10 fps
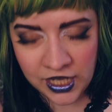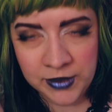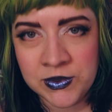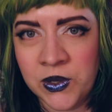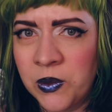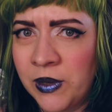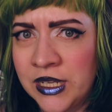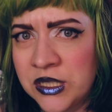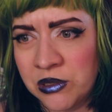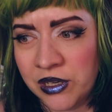I'm not quite
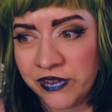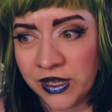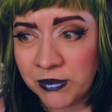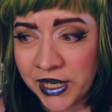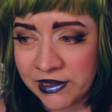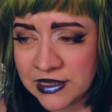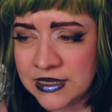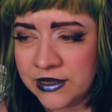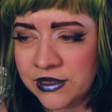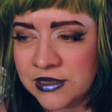sure if her parents are
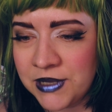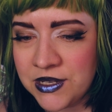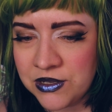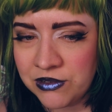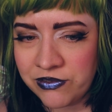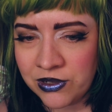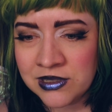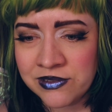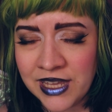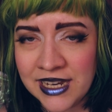going to be too fond
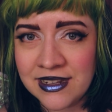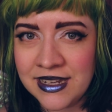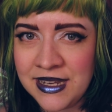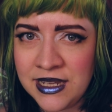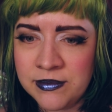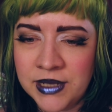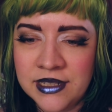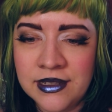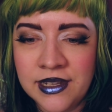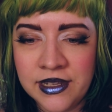of that idea,
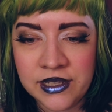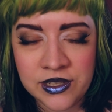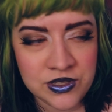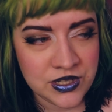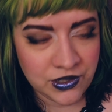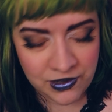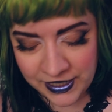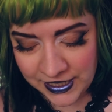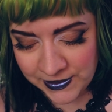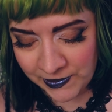but she
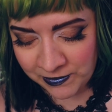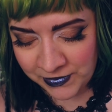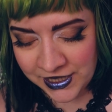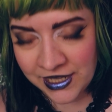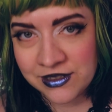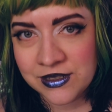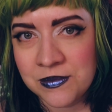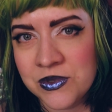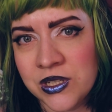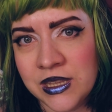already told me that
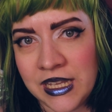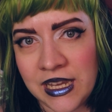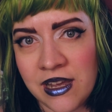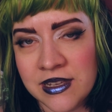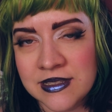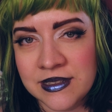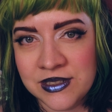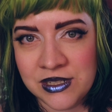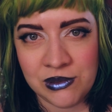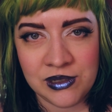should they ask,
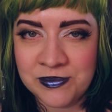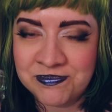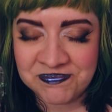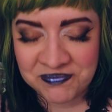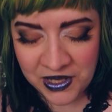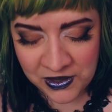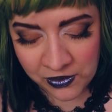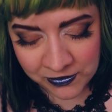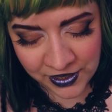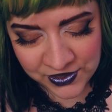she will not
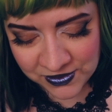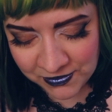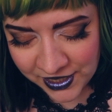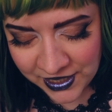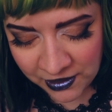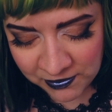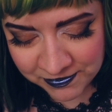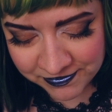mention my name,